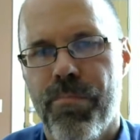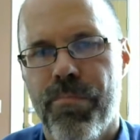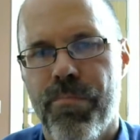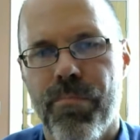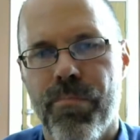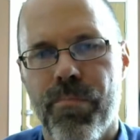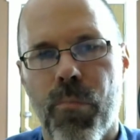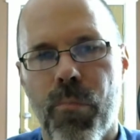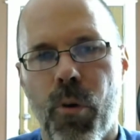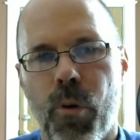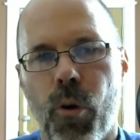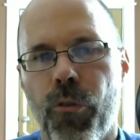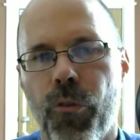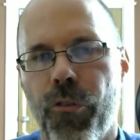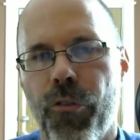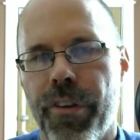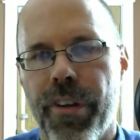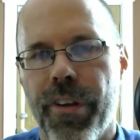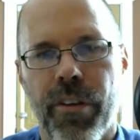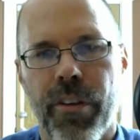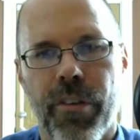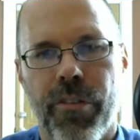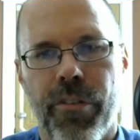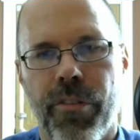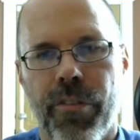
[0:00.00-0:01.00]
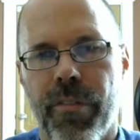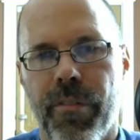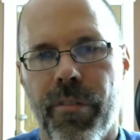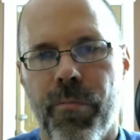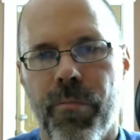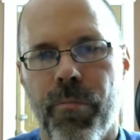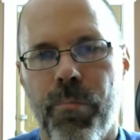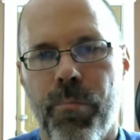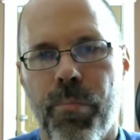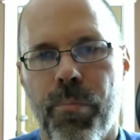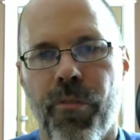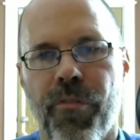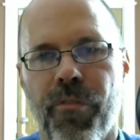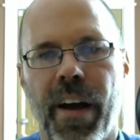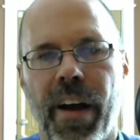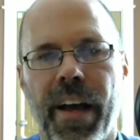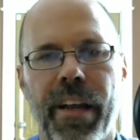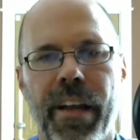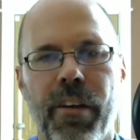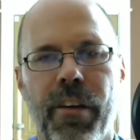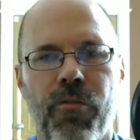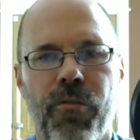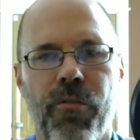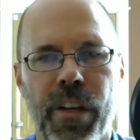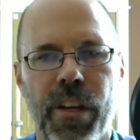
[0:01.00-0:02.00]
mostly just
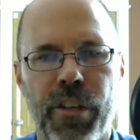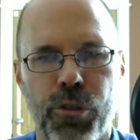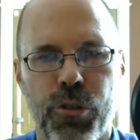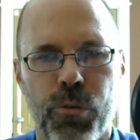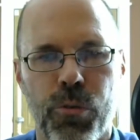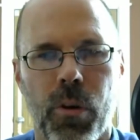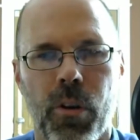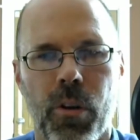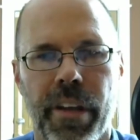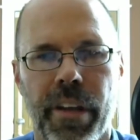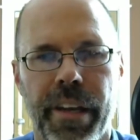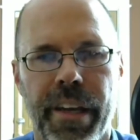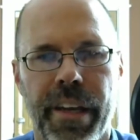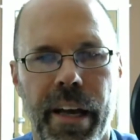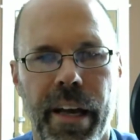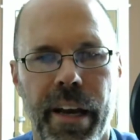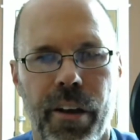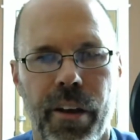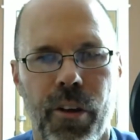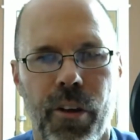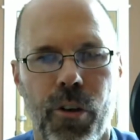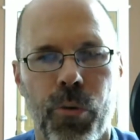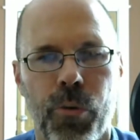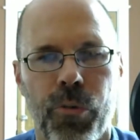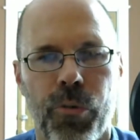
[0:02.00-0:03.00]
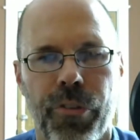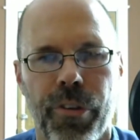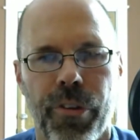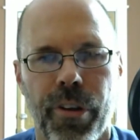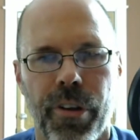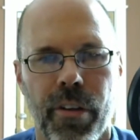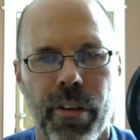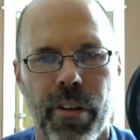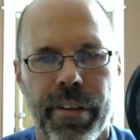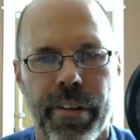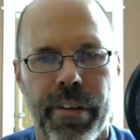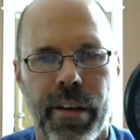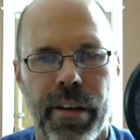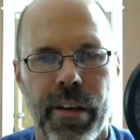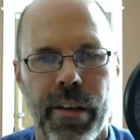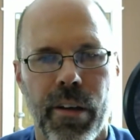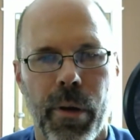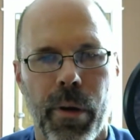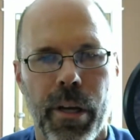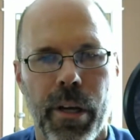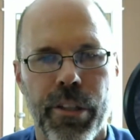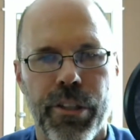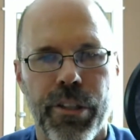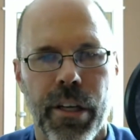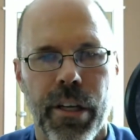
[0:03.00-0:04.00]
providing visual and not acoustical
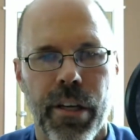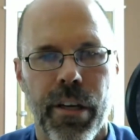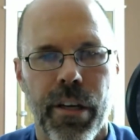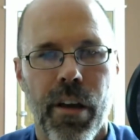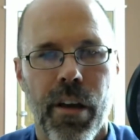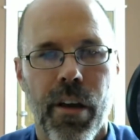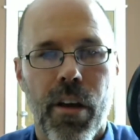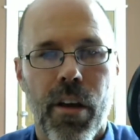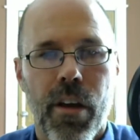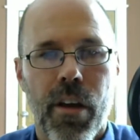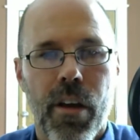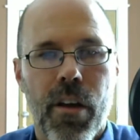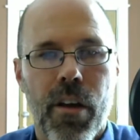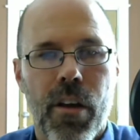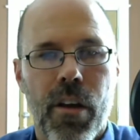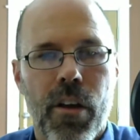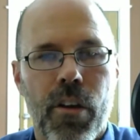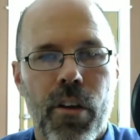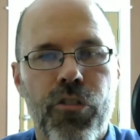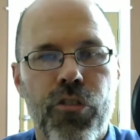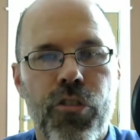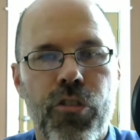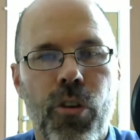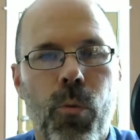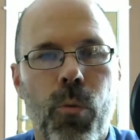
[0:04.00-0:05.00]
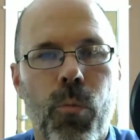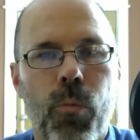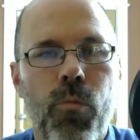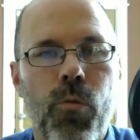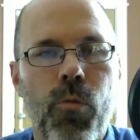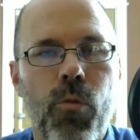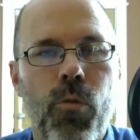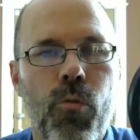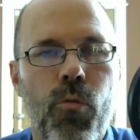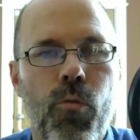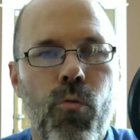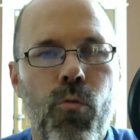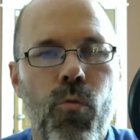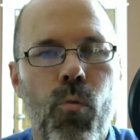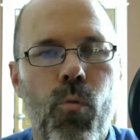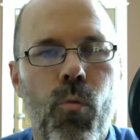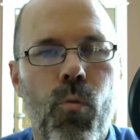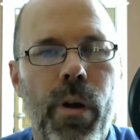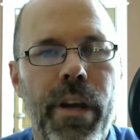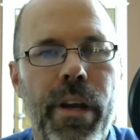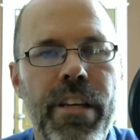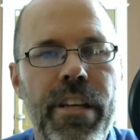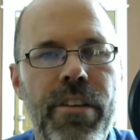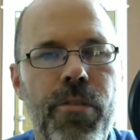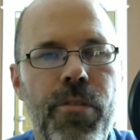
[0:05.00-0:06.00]
attenuation. So
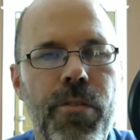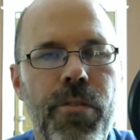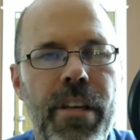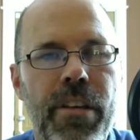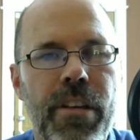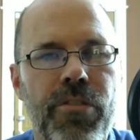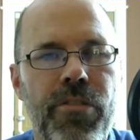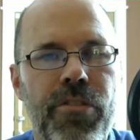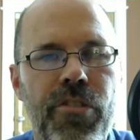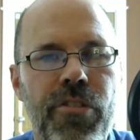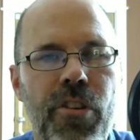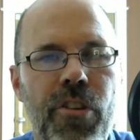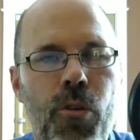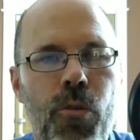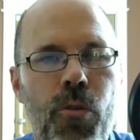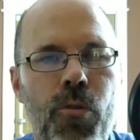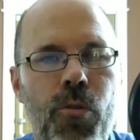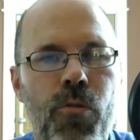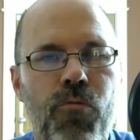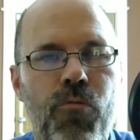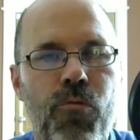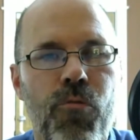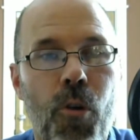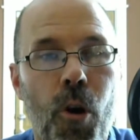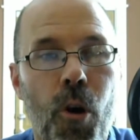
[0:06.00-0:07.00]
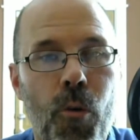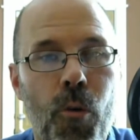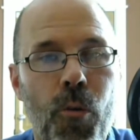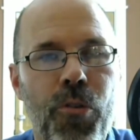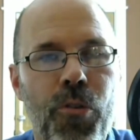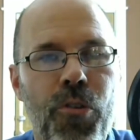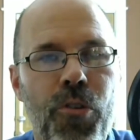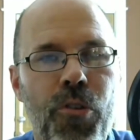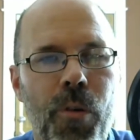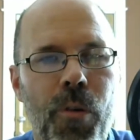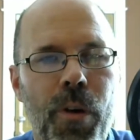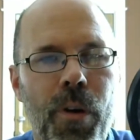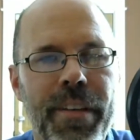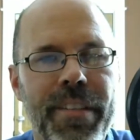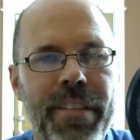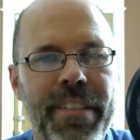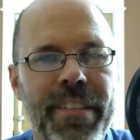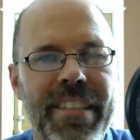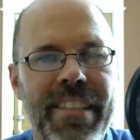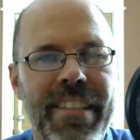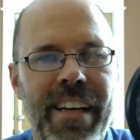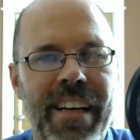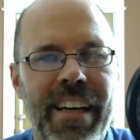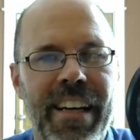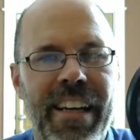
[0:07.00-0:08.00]
when you do these road noise
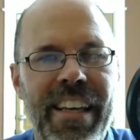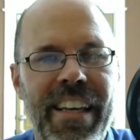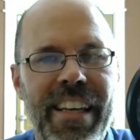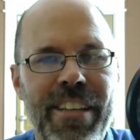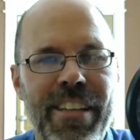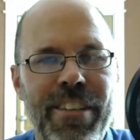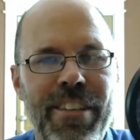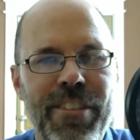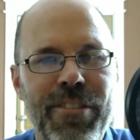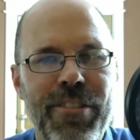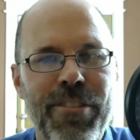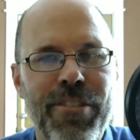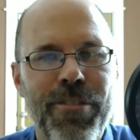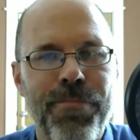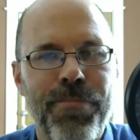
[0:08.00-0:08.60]
studies,